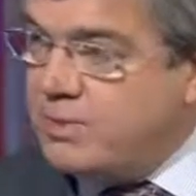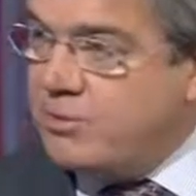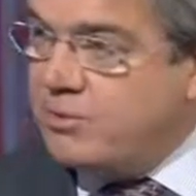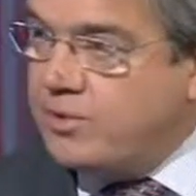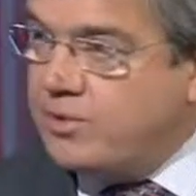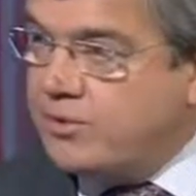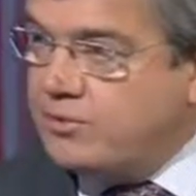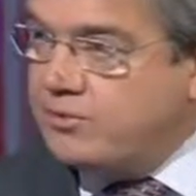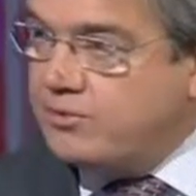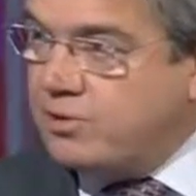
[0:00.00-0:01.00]
But when
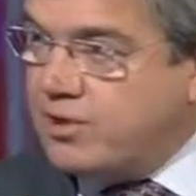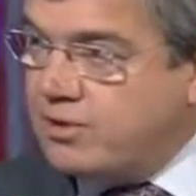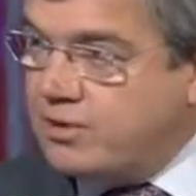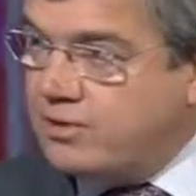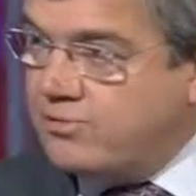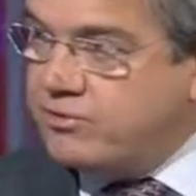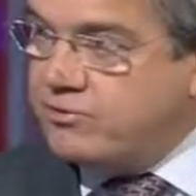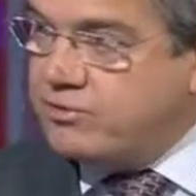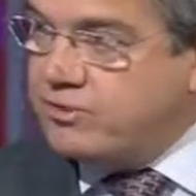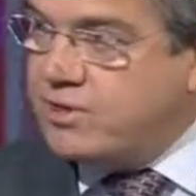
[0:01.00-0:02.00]
you're looking at
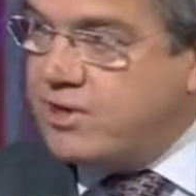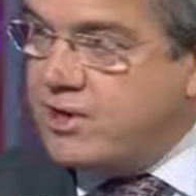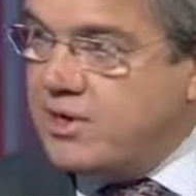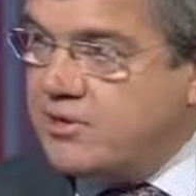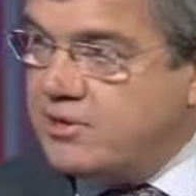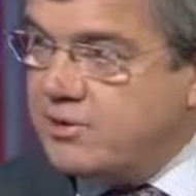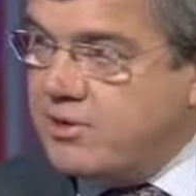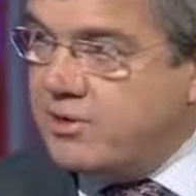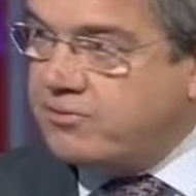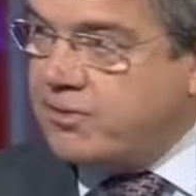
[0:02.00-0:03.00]
individuals,
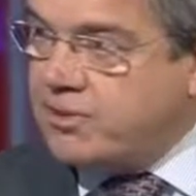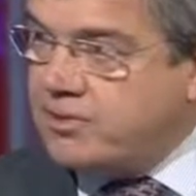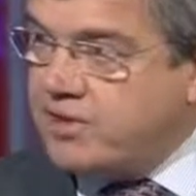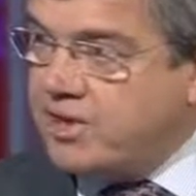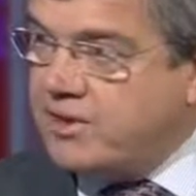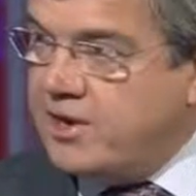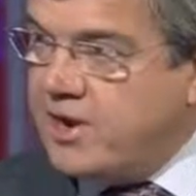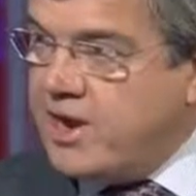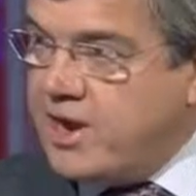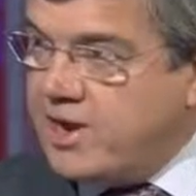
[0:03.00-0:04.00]
you have to understand
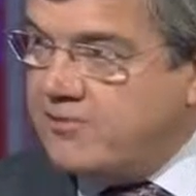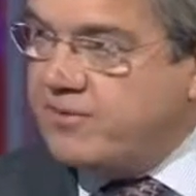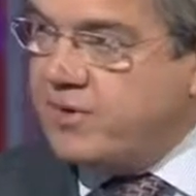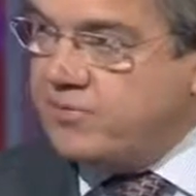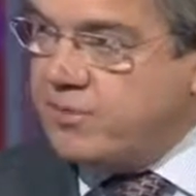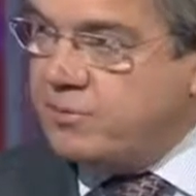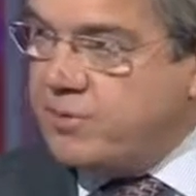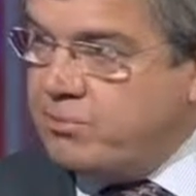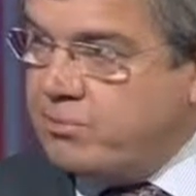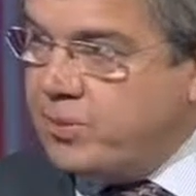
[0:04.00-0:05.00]
how far have they
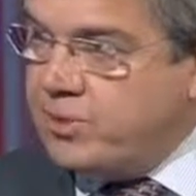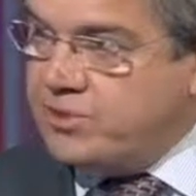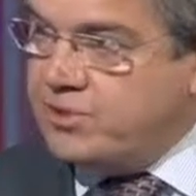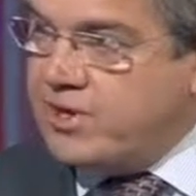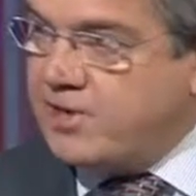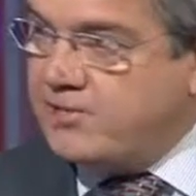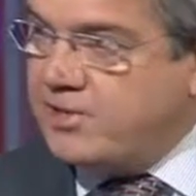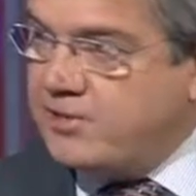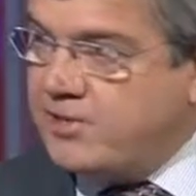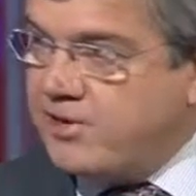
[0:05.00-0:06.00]
been poisoned, how
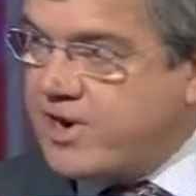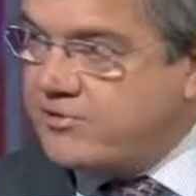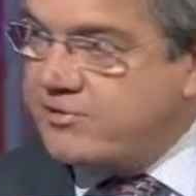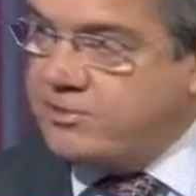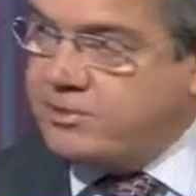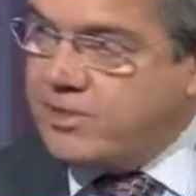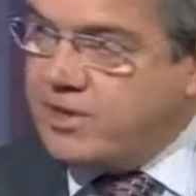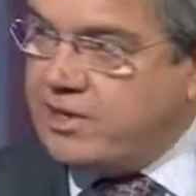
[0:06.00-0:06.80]
far are their actions being